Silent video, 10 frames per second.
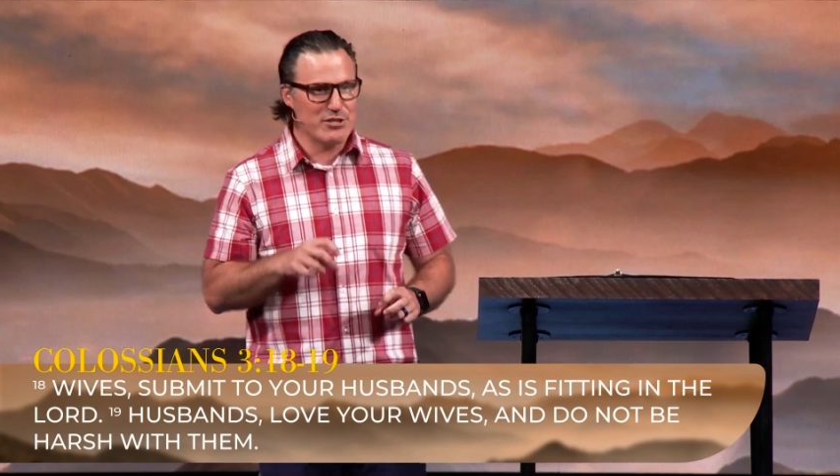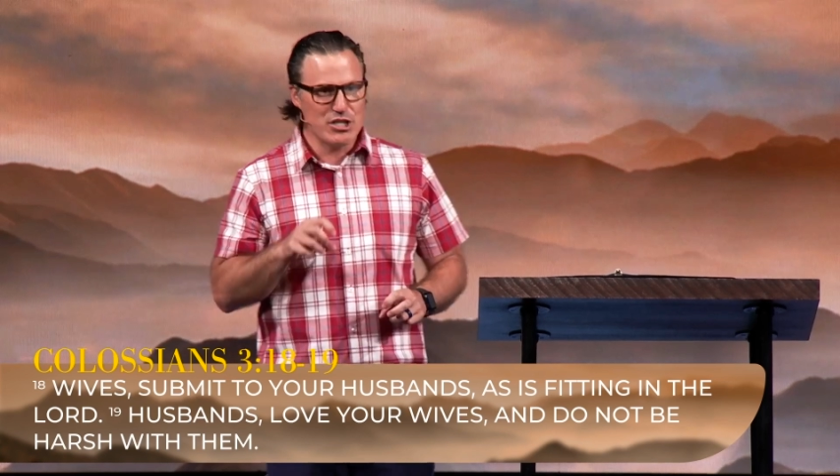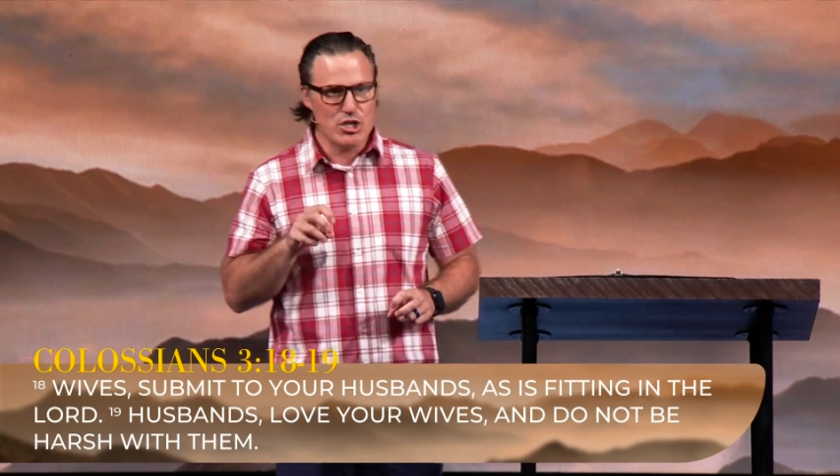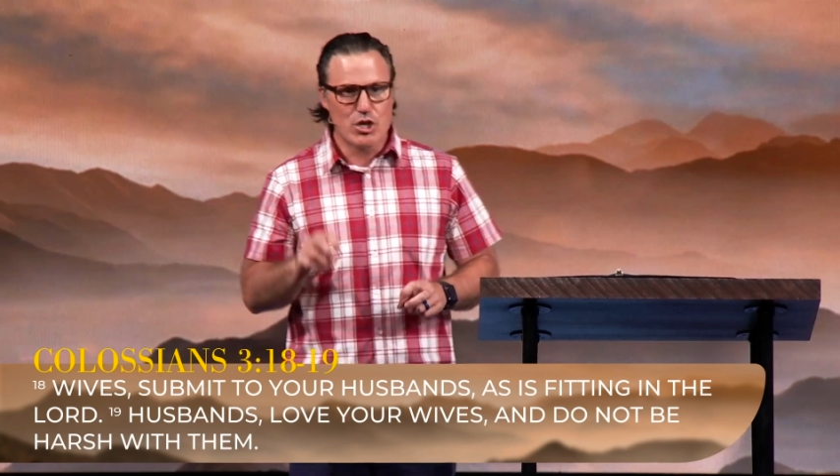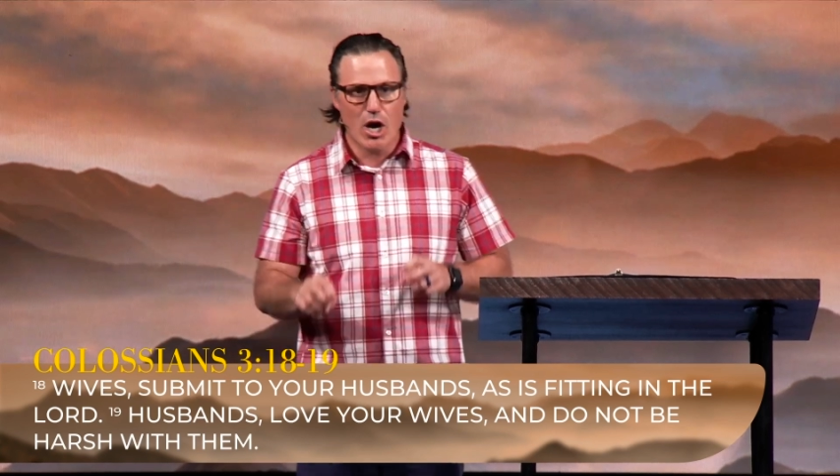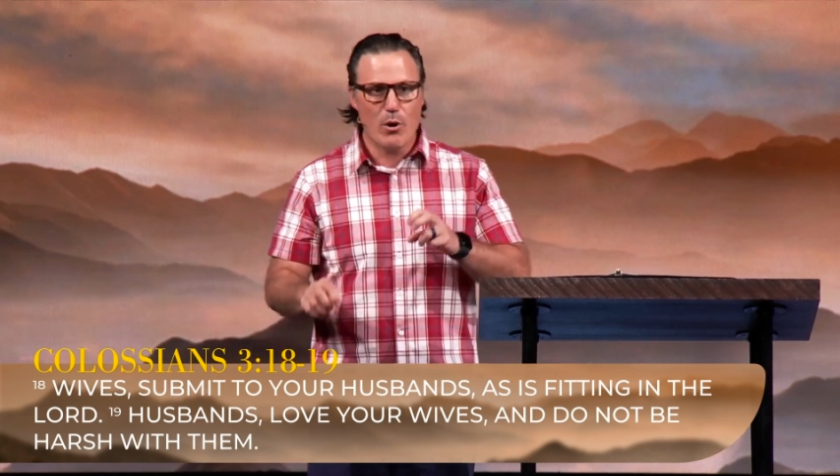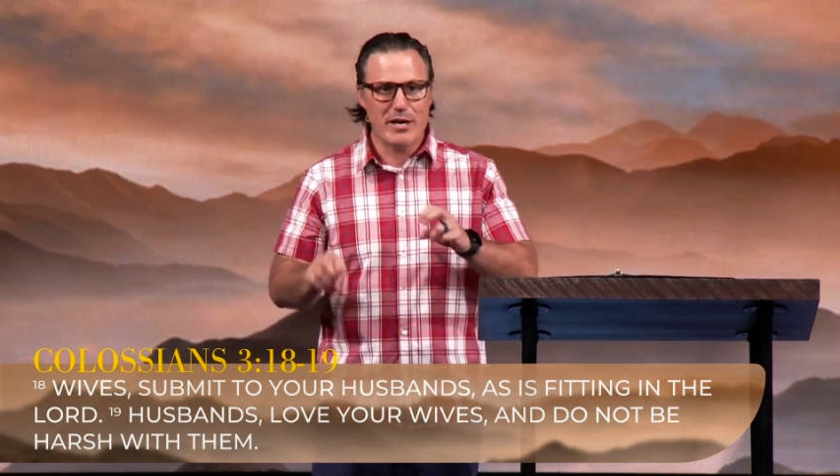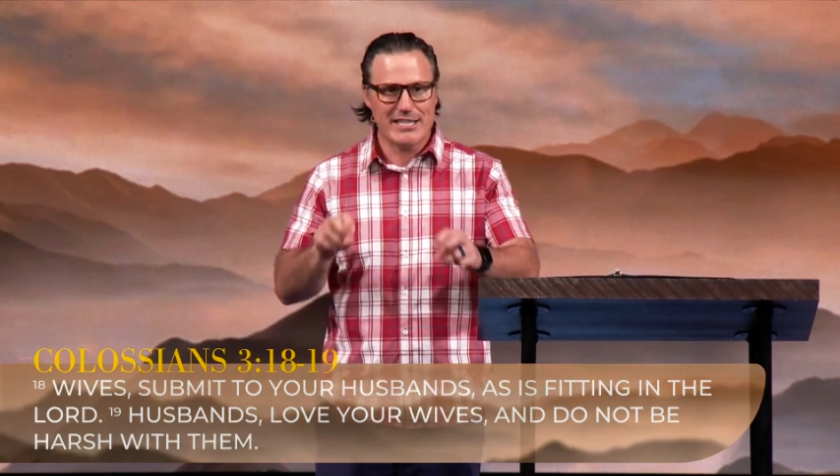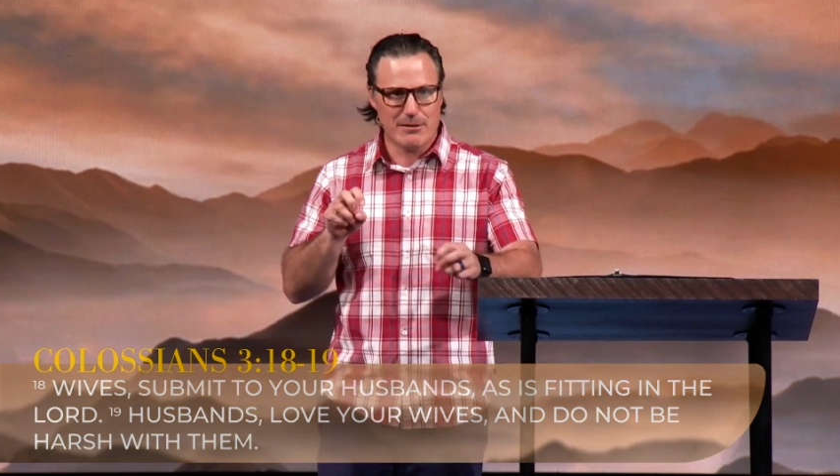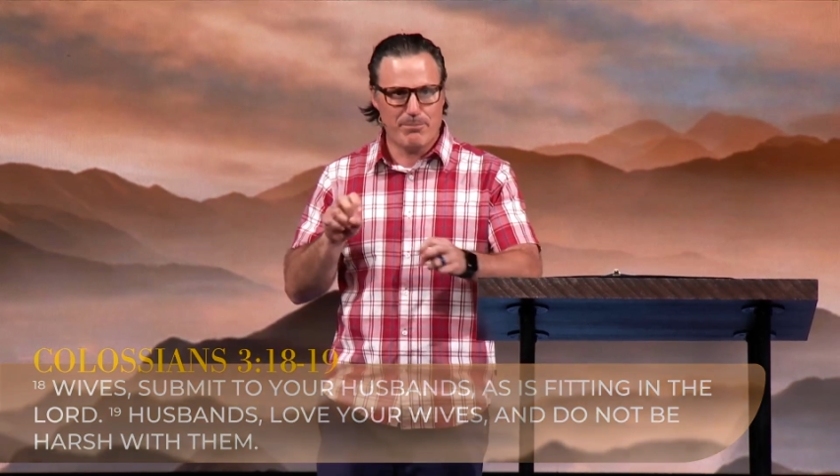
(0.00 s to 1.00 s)
and you go and
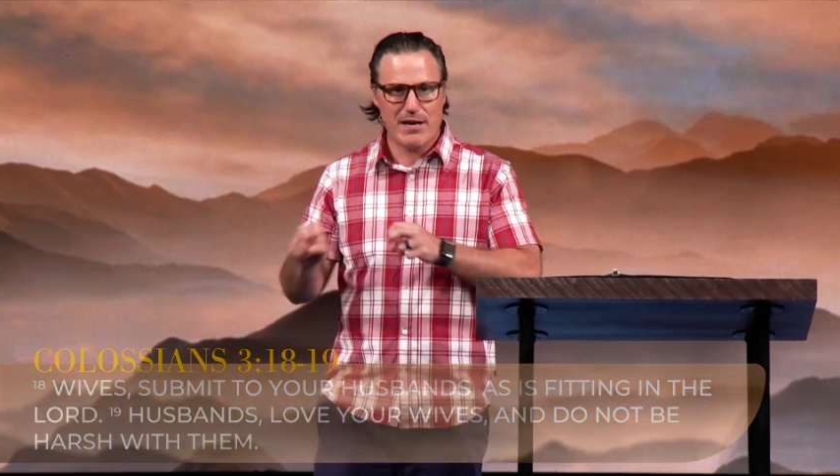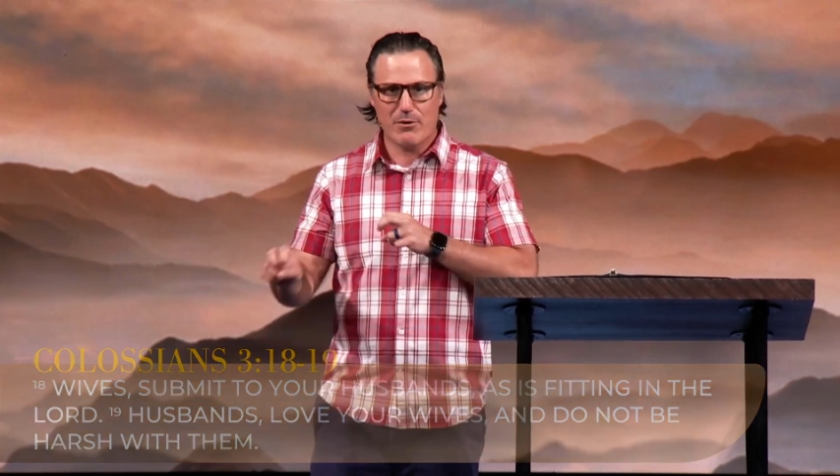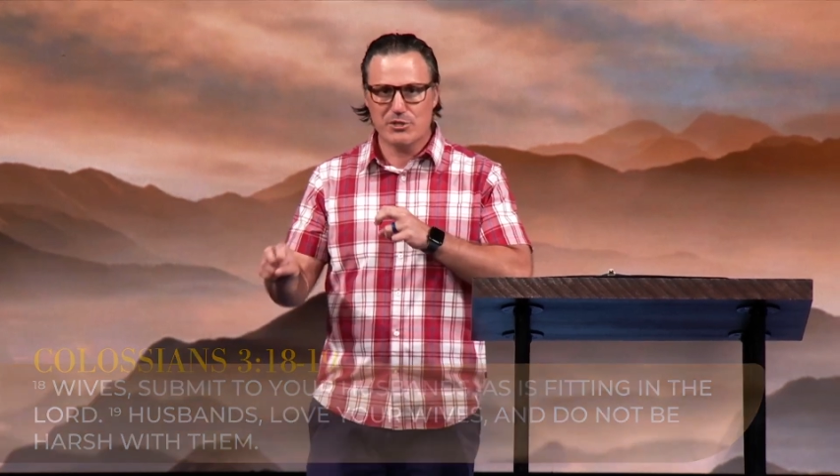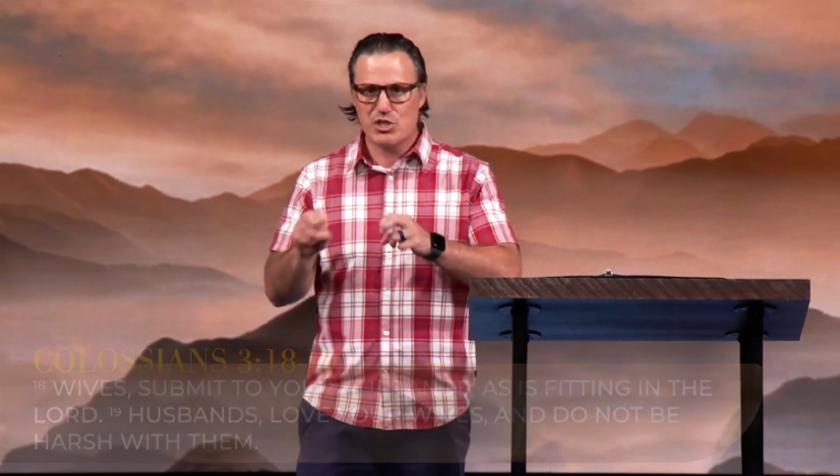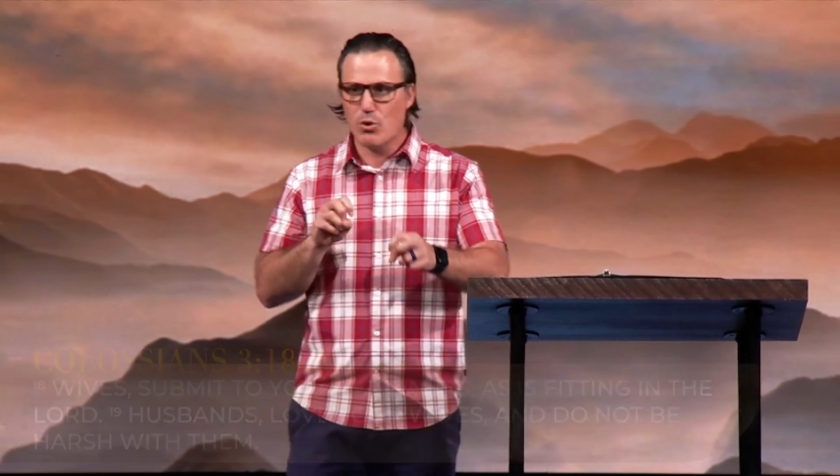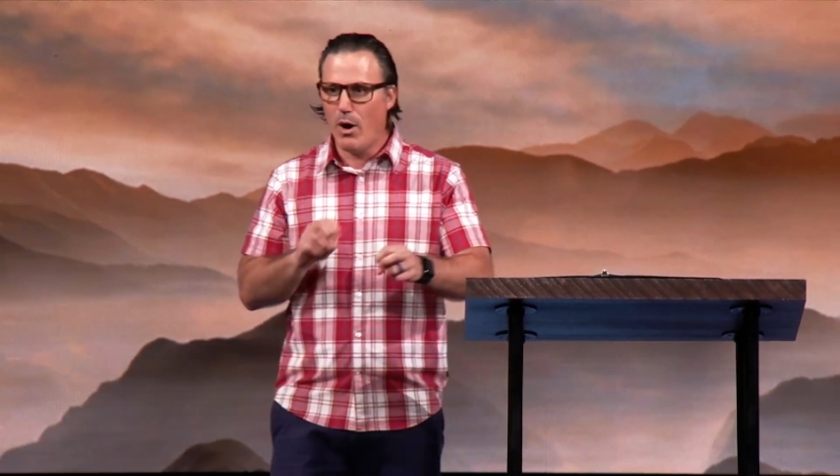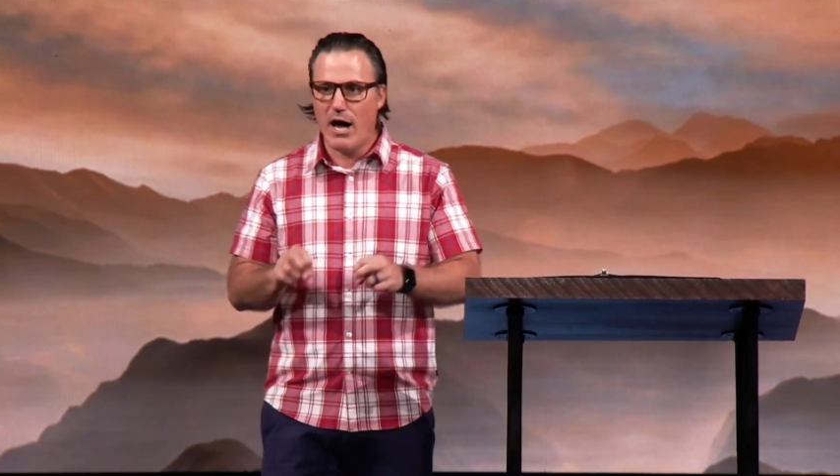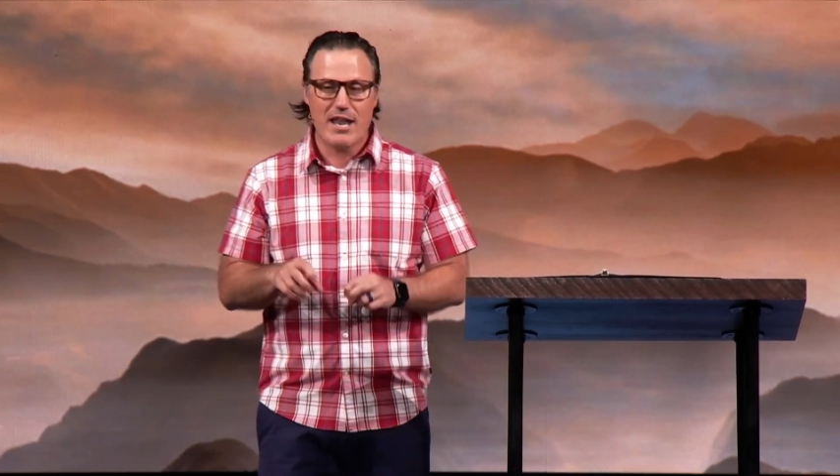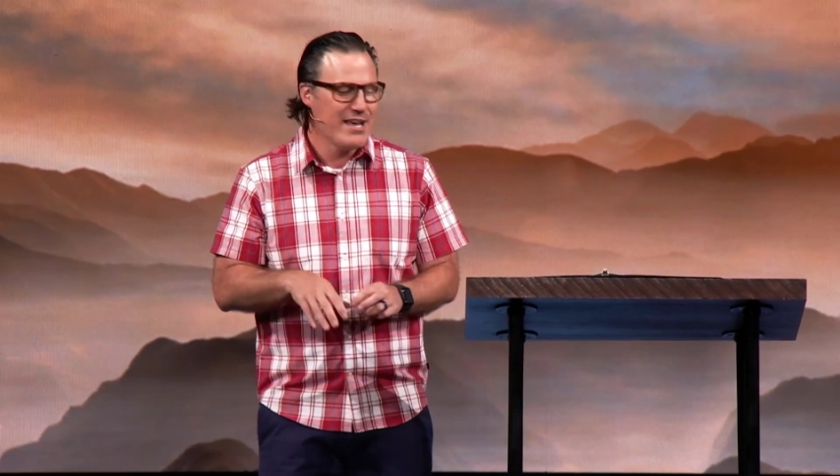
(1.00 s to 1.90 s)
get to pick what you want.